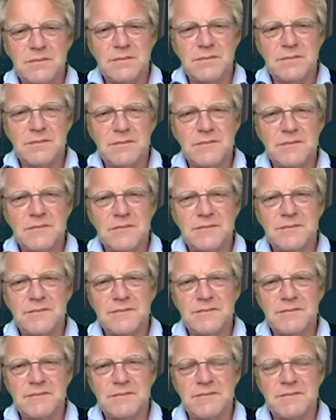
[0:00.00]

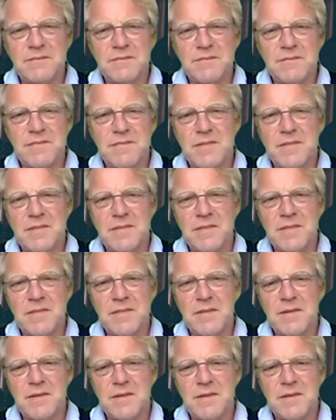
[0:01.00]

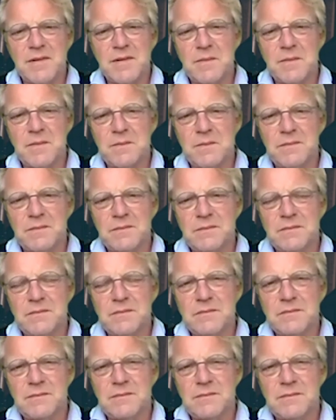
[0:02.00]

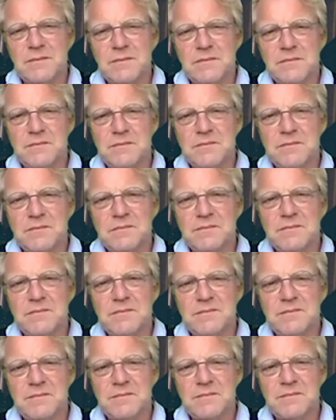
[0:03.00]

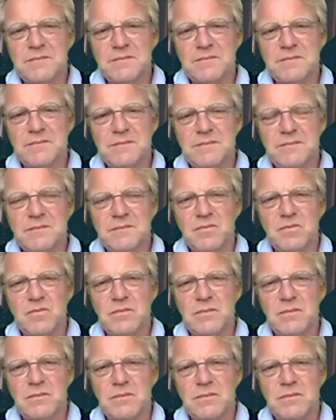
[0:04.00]

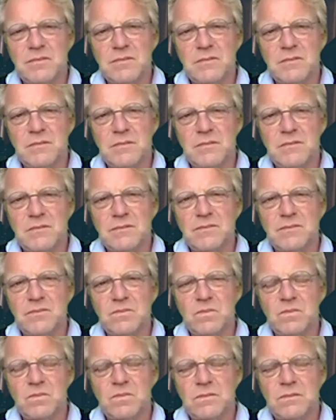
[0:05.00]

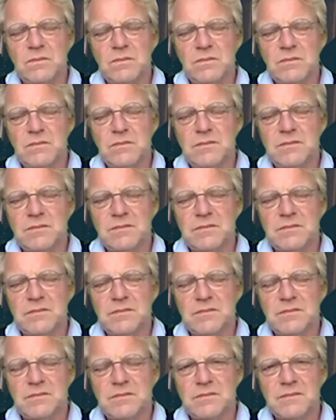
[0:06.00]

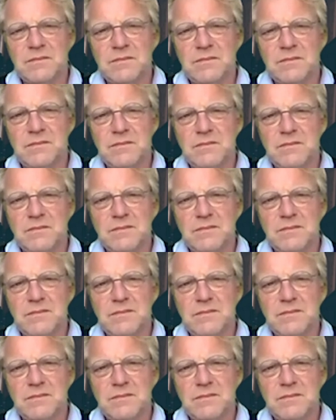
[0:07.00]
This person isn't speaking.